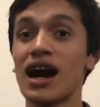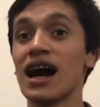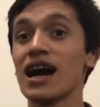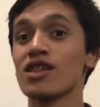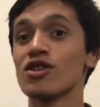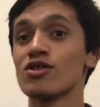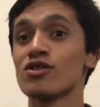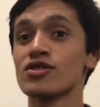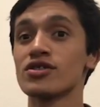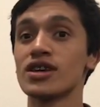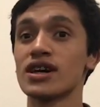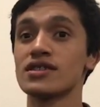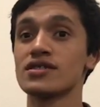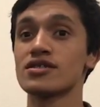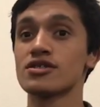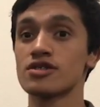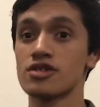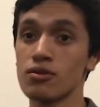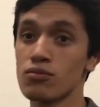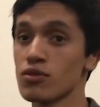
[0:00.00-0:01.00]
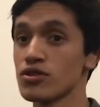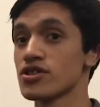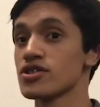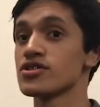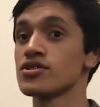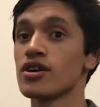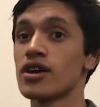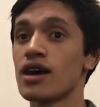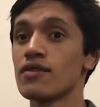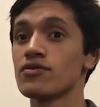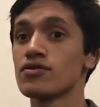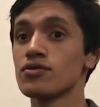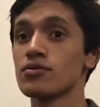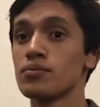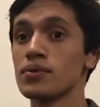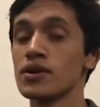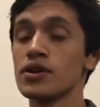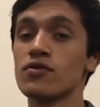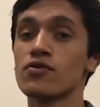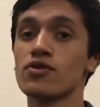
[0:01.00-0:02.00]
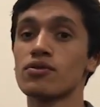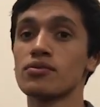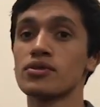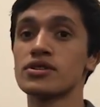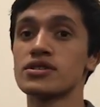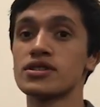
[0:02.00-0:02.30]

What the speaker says: I learned that someone does not have to be from